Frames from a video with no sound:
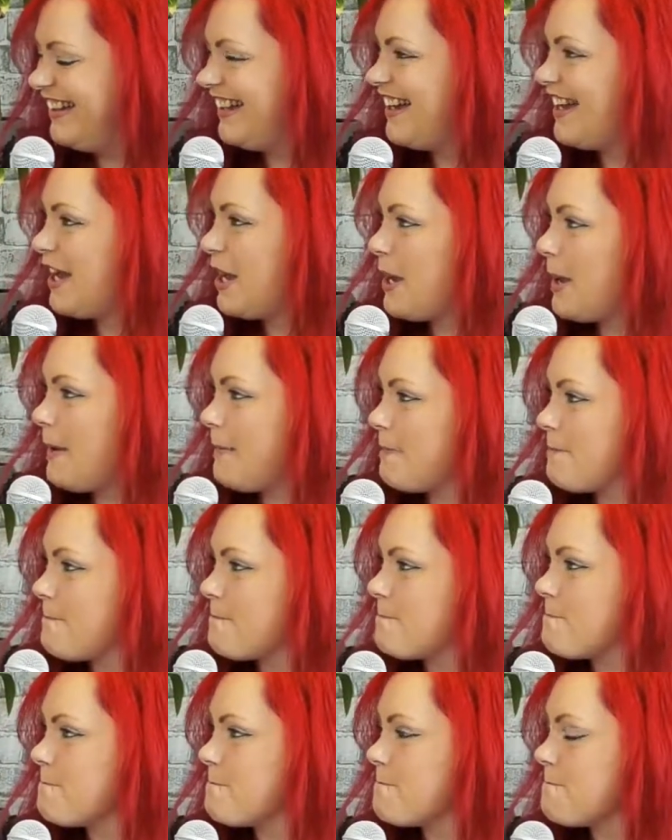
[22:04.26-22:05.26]

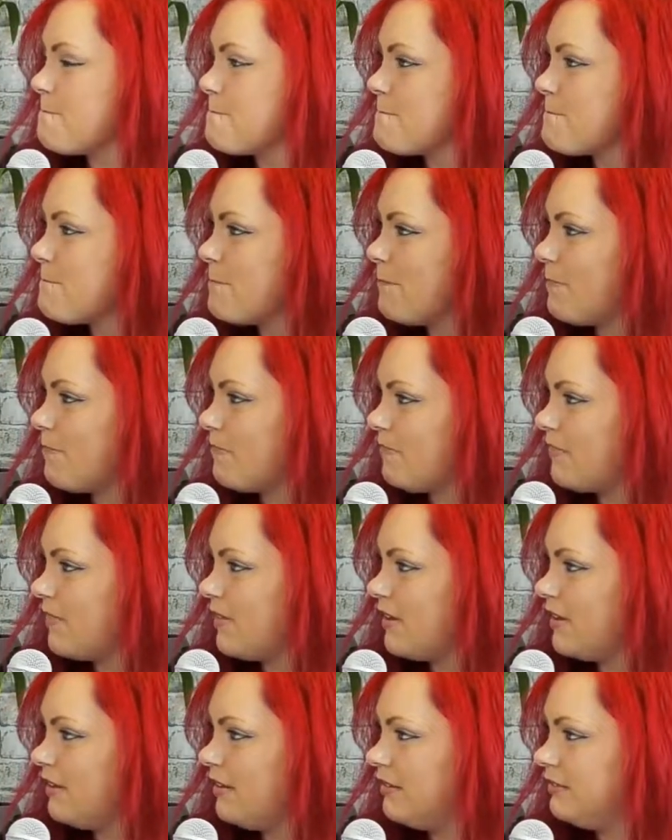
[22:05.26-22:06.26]

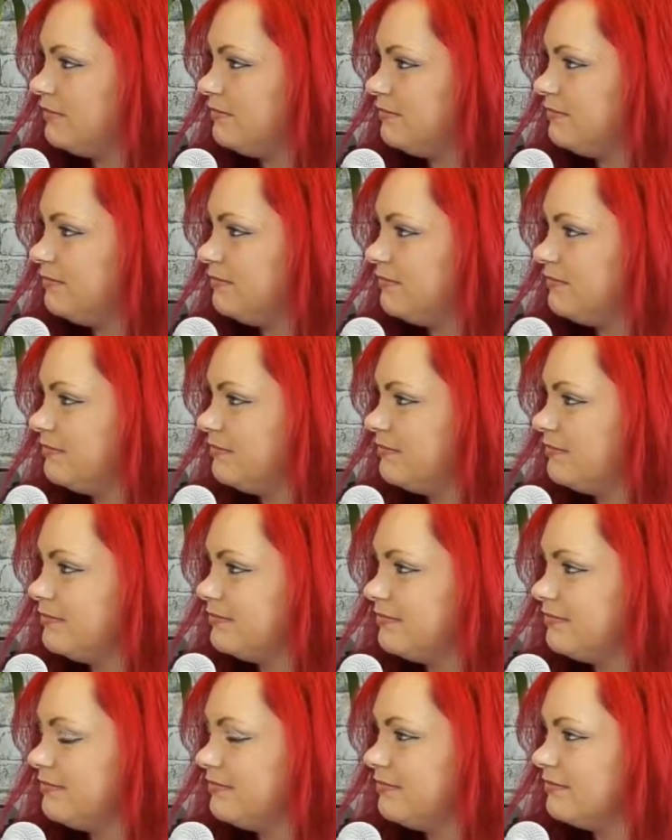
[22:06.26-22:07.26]

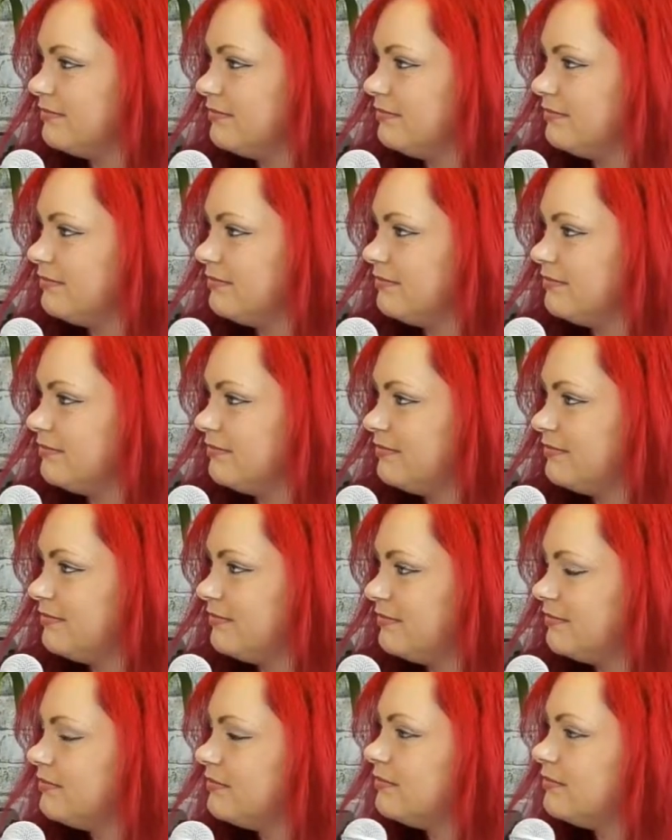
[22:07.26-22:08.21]
[no speech]